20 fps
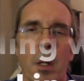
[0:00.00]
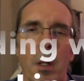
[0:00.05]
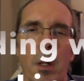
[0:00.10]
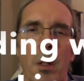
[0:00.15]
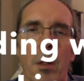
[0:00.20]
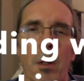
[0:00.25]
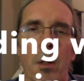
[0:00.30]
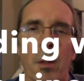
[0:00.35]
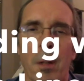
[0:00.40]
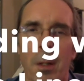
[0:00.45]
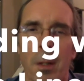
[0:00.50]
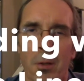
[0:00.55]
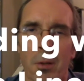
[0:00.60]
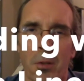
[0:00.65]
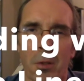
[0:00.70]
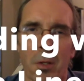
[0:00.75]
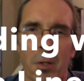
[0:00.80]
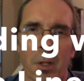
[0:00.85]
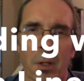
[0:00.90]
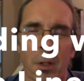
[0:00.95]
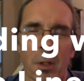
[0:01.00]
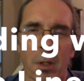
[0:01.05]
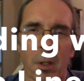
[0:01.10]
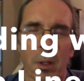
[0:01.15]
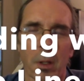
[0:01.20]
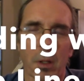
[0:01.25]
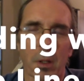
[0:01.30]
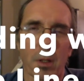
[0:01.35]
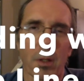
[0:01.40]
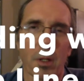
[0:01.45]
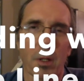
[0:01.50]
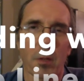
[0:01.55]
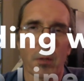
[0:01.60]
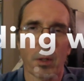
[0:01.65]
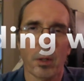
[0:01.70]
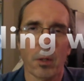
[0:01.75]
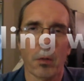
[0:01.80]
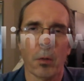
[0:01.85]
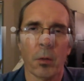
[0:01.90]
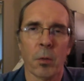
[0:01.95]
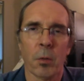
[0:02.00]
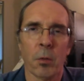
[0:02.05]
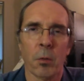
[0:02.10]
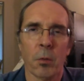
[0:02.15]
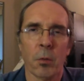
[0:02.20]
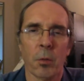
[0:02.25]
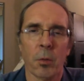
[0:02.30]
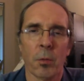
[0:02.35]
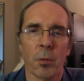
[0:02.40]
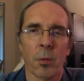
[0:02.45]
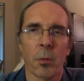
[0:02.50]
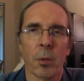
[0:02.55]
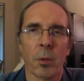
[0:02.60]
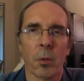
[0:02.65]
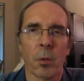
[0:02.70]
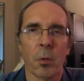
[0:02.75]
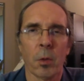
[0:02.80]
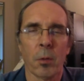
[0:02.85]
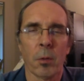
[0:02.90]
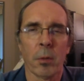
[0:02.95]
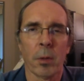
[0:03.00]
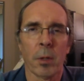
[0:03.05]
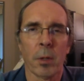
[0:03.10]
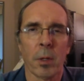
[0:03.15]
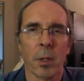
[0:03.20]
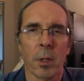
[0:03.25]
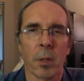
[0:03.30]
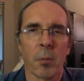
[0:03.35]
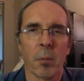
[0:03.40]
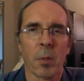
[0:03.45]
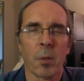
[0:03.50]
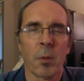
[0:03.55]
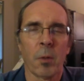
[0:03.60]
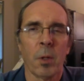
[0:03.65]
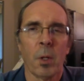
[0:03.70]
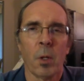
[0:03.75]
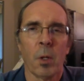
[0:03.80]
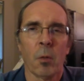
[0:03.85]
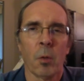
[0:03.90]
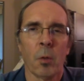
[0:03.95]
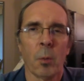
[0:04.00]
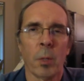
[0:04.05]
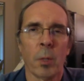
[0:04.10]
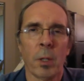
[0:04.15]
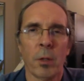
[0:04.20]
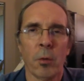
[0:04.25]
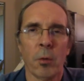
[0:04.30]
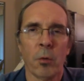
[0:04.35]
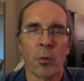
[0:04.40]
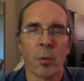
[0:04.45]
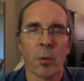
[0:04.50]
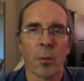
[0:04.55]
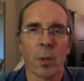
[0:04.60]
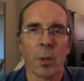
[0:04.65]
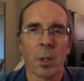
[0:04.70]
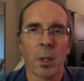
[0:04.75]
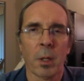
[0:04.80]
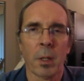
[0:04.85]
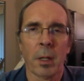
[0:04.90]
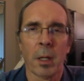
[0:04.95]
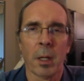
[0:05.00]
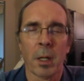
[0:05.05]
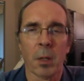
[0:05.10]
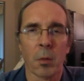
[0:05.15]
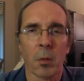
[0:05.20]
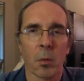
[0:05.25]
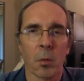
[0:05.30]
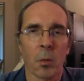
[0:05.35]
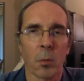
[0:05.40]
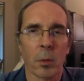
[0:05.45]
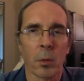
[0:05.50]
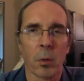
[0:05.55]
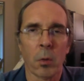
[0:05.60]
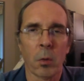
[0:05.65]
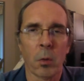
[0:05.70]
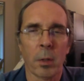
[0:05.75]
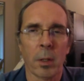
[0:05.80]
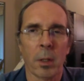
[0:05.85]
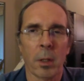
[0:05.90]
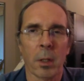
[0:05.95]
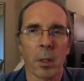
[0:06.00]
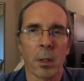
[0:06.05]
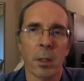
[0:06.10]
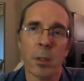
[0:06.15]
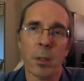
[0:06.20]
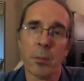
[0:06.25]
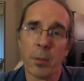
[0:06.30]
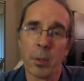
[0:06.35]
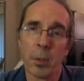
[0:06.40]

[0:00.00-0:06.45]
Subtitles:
The next technique that we could use for recording with an amp would make use of a line out or recording out if your